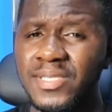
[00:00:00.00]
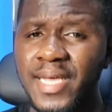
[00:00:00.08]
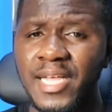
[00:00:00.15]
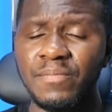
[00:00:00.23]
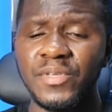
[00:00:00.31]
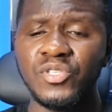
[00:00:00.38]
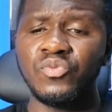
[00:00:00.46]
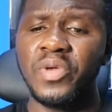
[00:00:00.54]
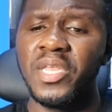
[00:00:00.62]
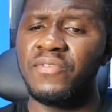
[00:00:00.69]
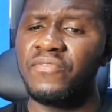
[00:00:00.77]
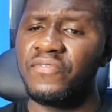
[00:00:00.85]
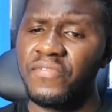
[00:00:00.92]
start
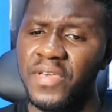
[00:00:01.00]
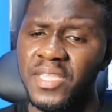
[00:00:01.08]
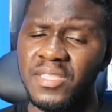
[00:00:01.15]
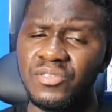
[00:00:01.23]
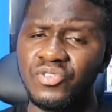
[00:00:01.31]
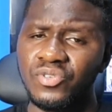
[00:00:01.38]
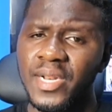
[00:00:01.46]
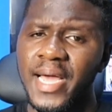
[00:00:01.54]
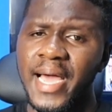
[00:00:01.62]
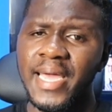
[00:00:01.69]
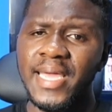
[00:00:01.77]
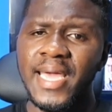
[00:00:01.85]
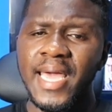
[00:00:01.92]
between 5th
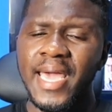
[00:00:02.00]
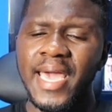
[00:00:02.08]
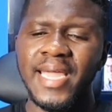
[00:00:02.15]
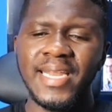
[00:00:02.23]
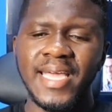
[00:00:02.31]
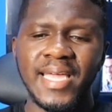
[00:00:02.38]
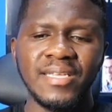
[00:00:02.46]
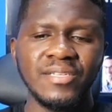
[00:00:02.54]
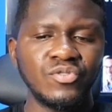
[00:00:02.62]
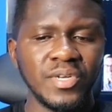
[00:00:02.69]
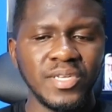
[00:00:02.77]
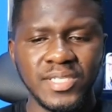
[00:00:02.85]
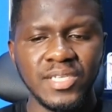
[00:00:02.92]
July and end in
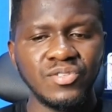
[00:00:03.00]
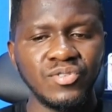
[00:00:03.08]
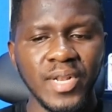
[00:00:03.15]
26th